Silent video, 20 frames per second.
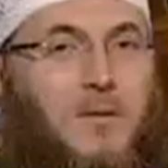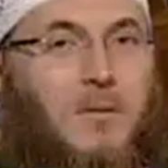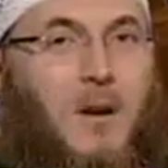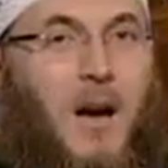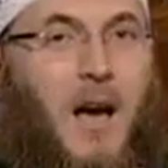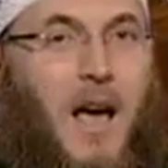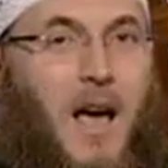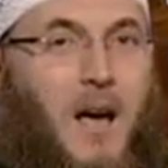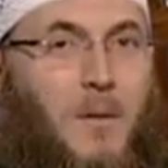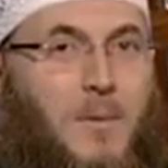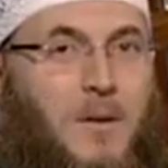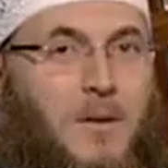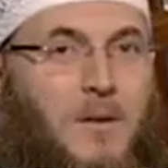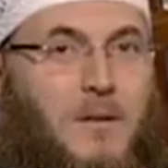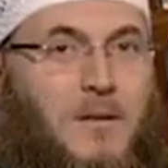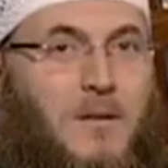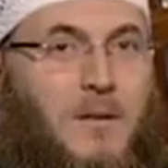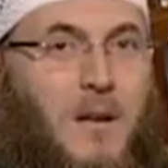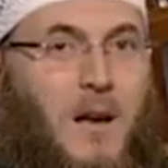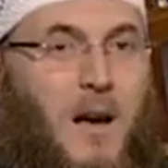what
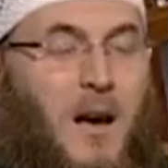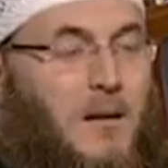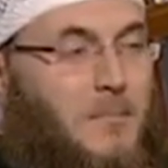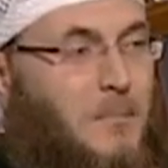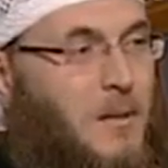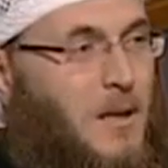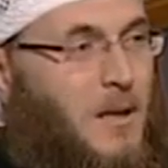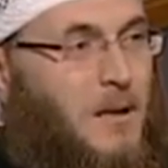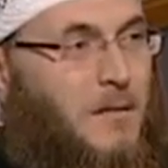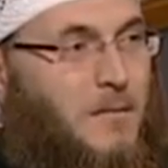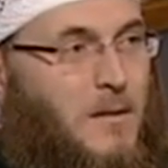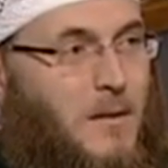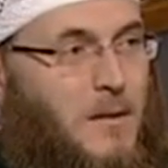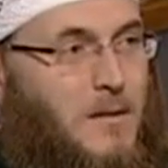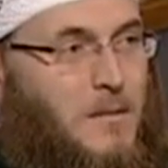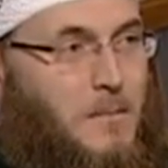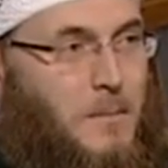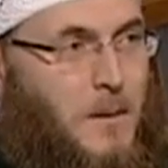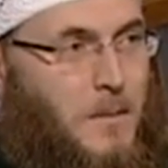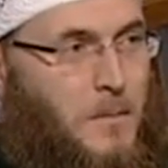happens, I believe
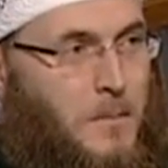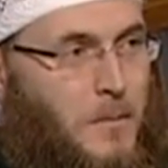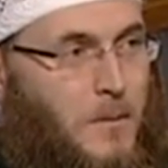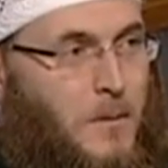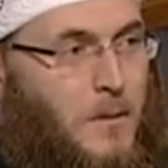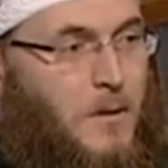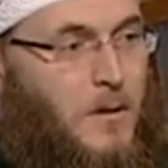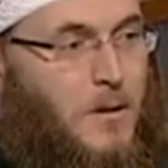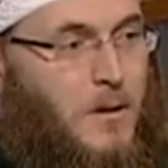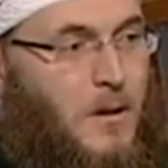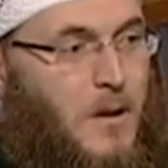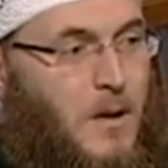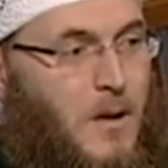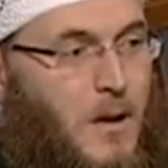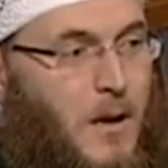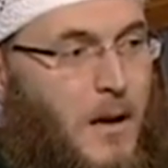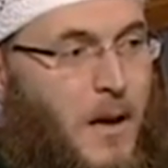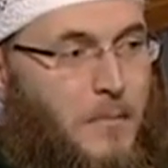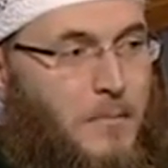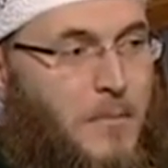these people
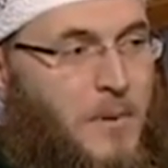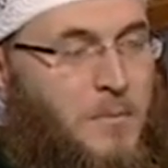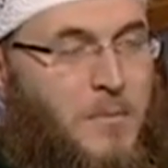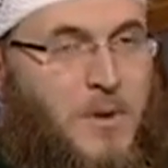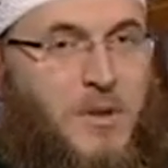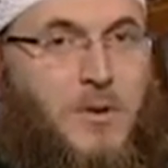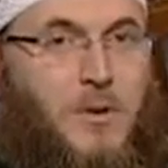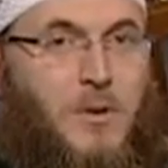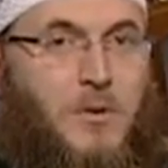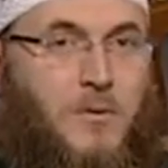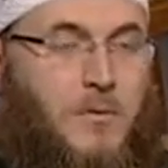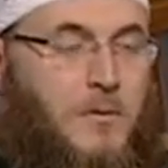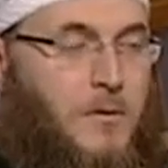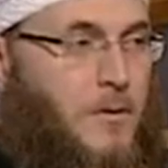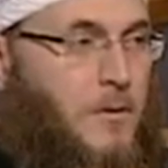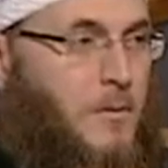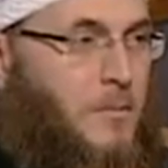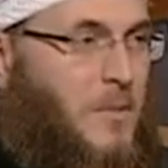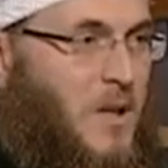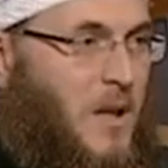have been
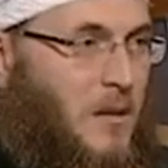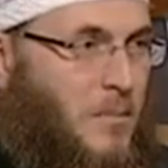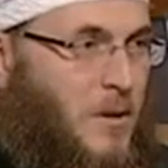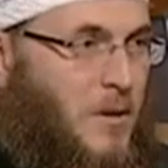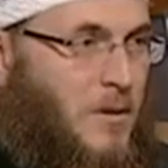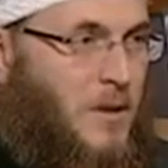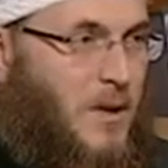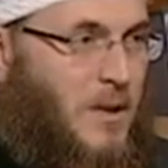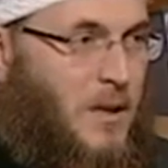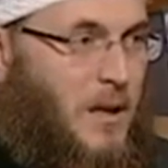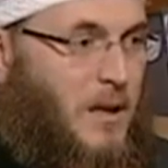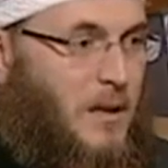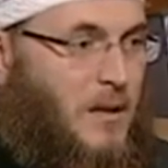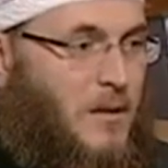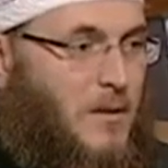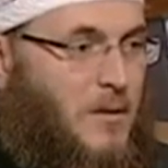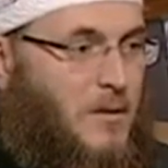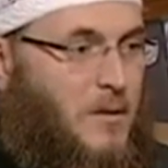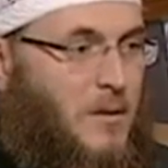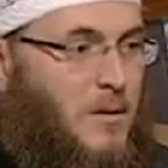misinformed about the deen.
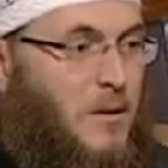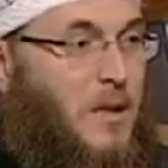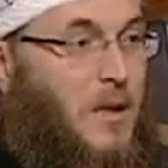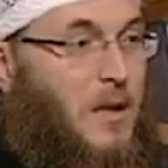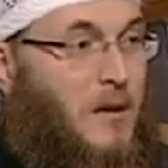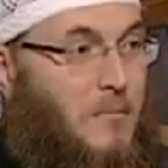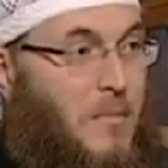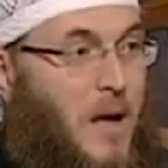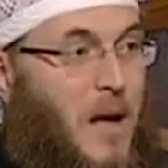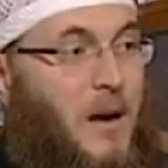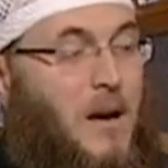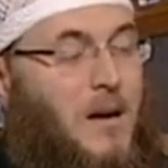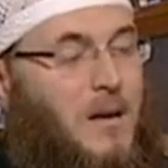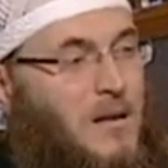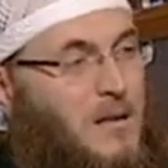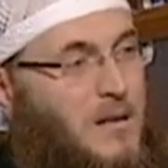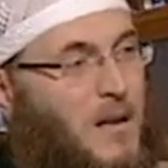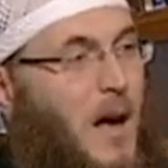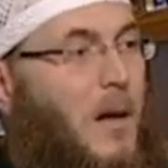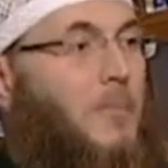So their matter
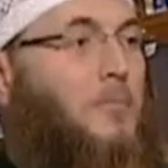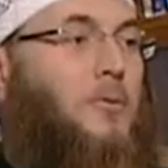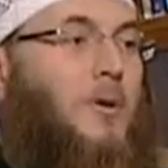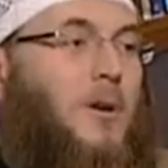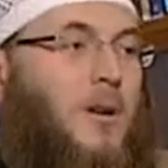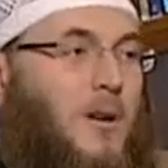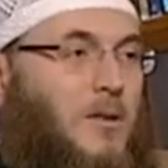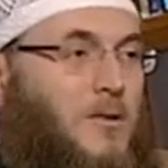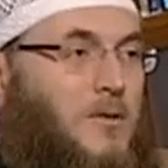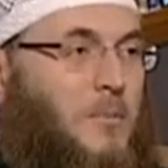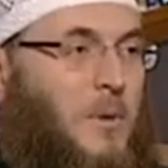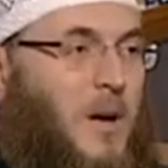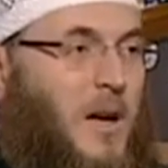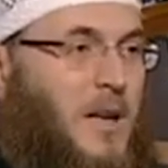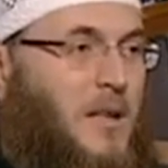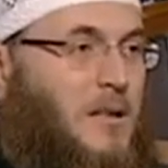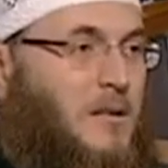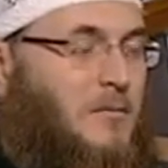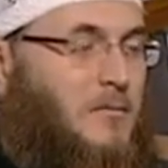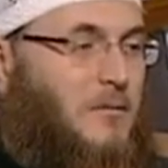is up to Allah
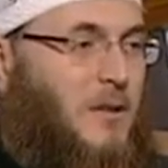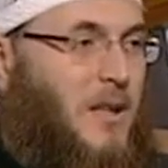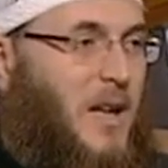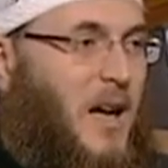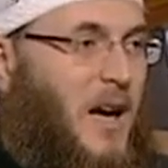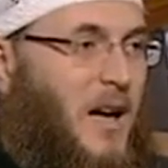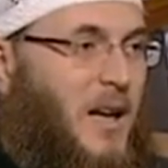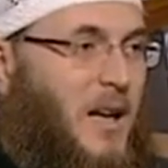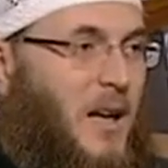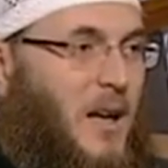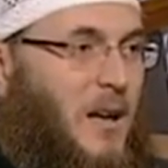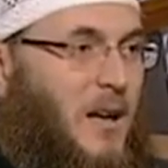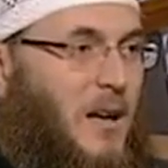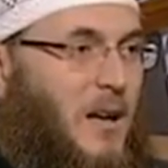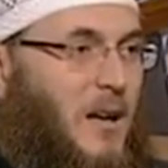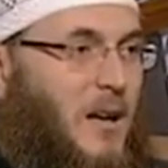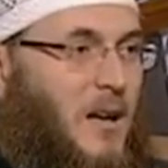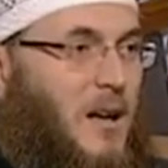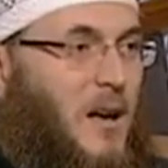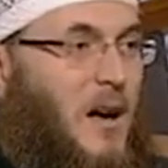subhanahu wa ta'ala.
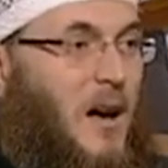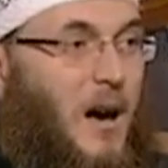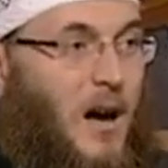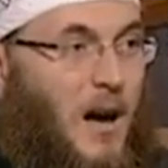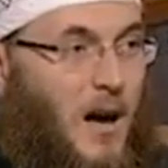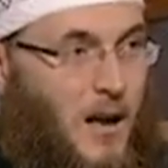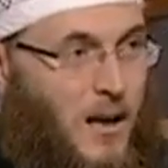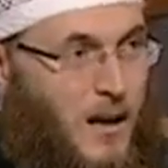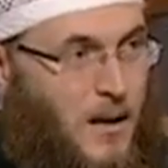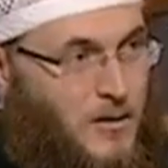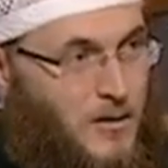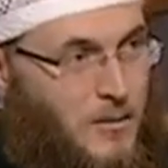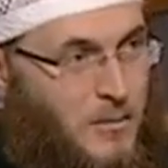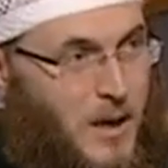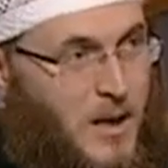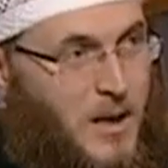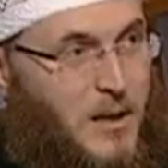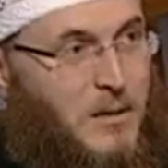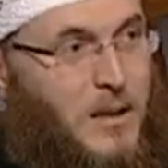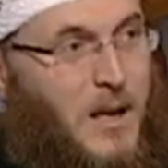Allah
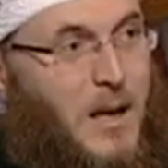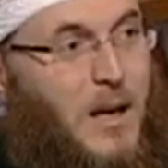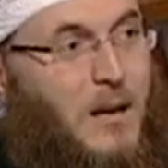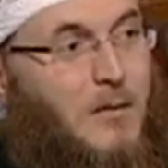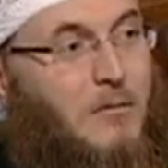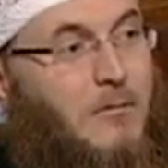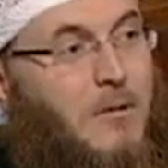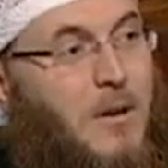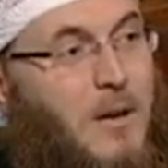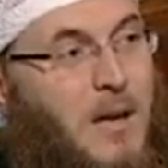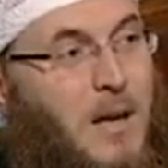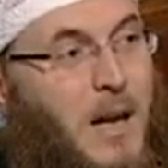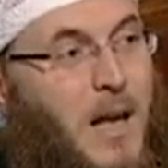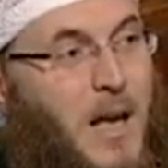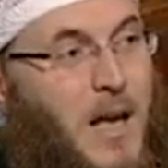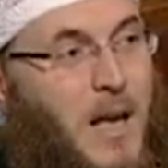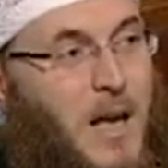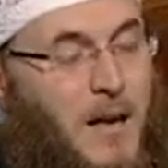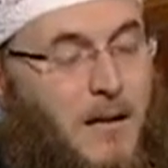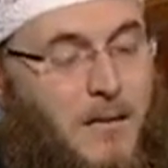subhanahu wa ta'ala
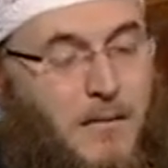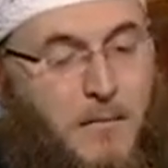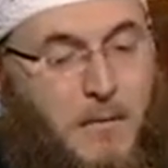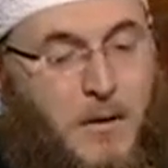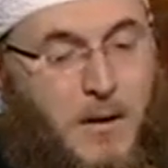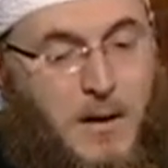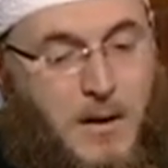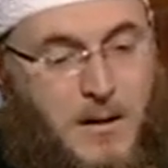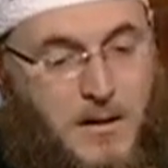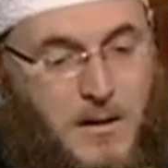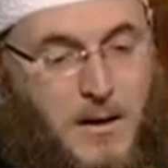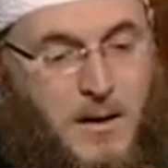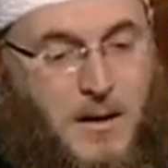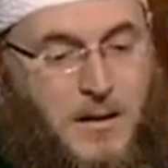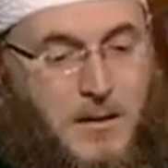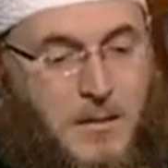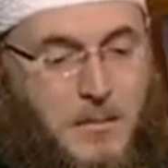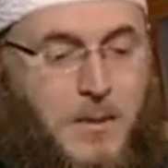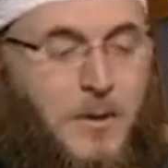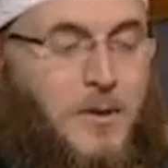will design a
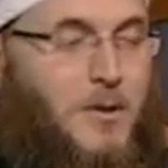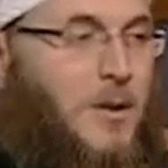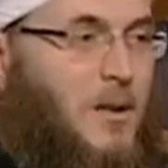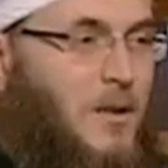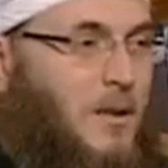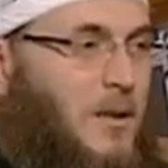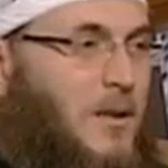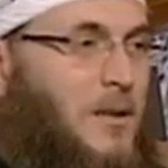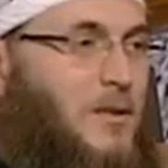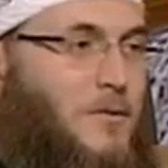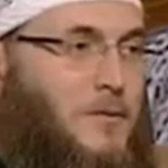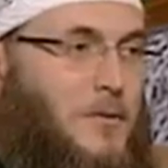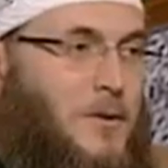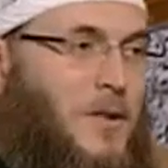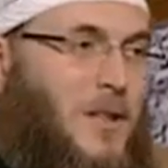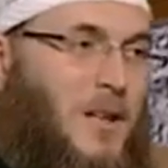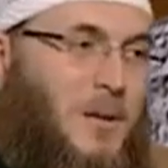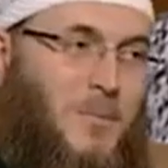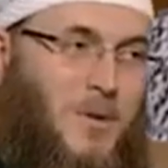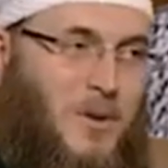special test for
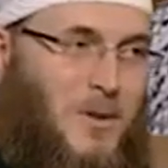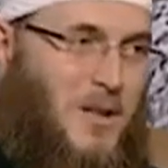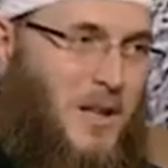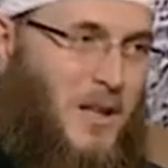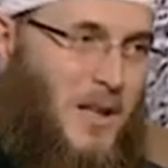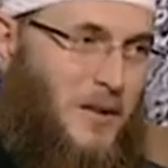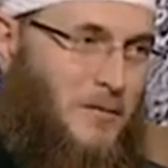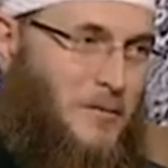them on the day